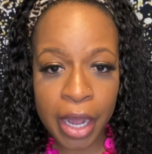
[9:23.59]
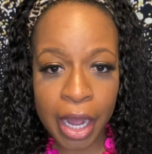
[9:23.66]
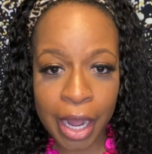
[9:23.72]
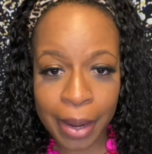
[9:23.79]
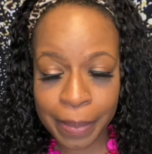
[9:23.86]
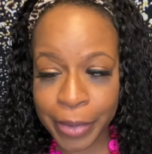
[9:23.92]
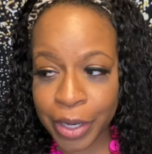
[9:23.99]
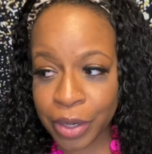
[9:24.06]

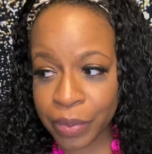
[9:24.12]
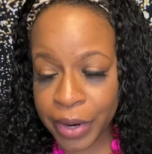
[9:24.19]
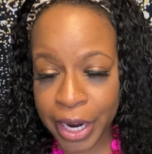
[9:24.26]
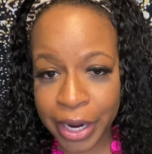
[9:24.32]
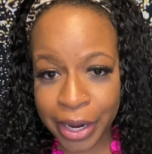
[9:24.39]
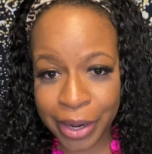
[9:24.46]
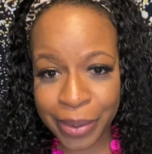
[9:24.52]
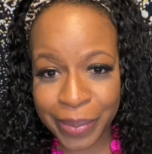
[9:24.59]
I'm going to
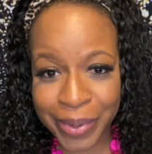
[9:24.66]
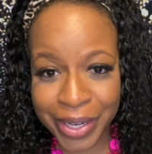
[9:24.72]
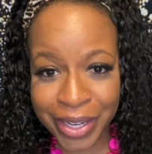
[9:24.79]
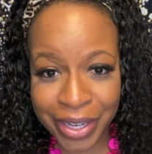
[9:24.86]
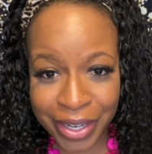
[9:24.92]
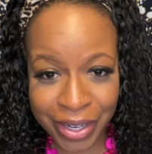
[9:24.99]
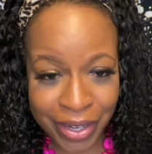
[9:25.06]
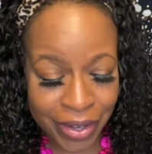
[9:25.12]
rock out with
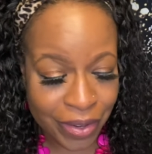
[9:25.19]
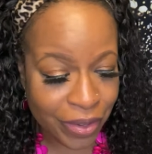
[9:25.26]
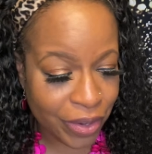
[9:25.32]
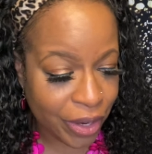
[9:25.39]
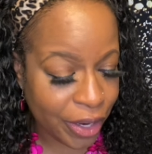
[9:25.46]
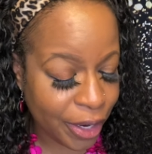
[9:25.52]
these.